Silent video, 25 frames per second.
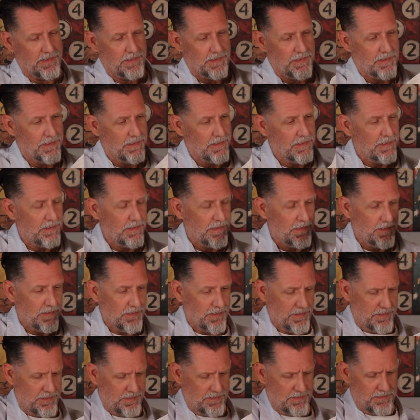
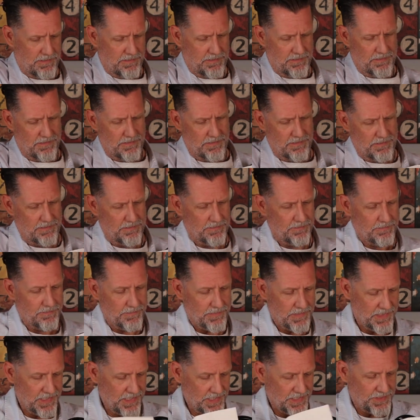
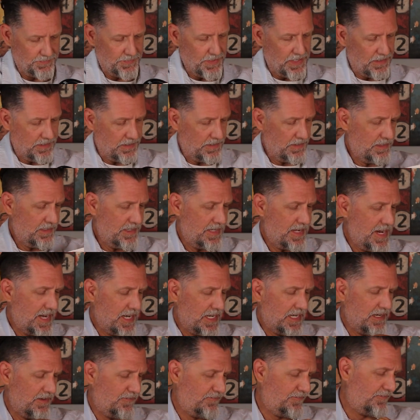I think it's about
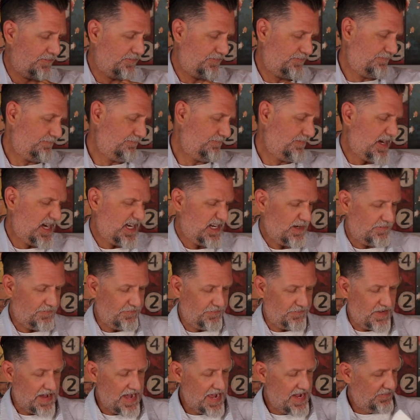
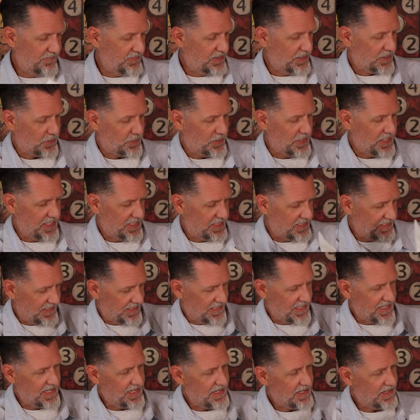95 degrees
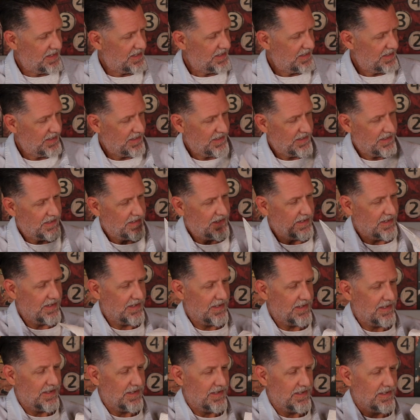today.
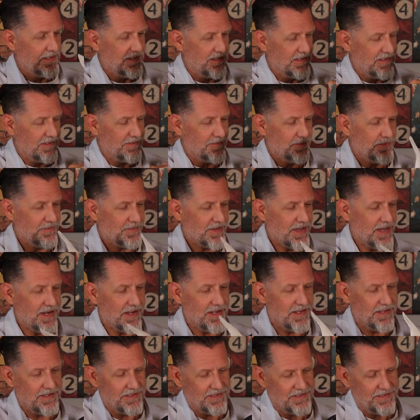We've got
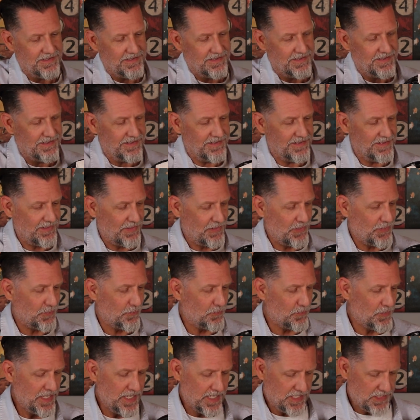a
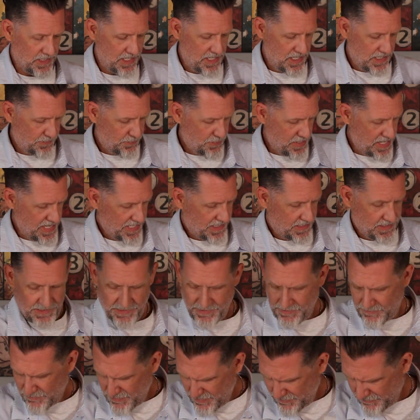3 o'clock
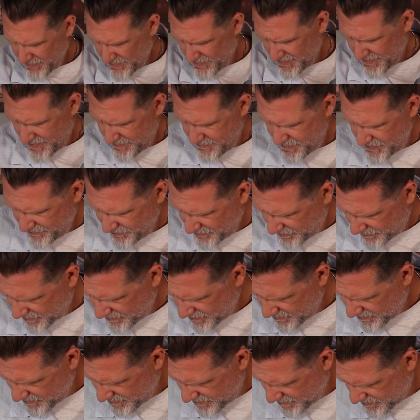practice. Well, what time is it?
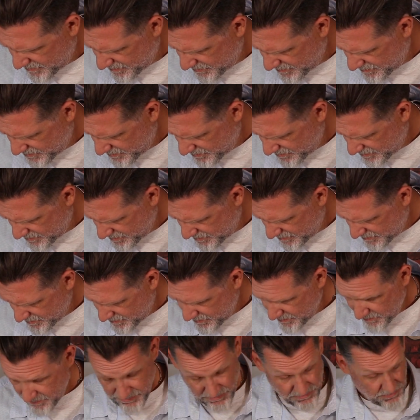
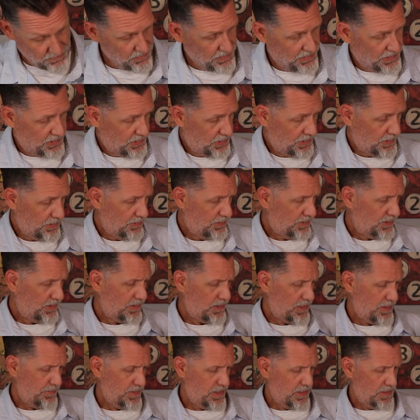Well, it's 2,
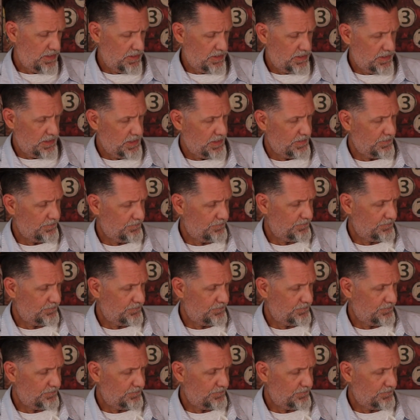so I better hurry.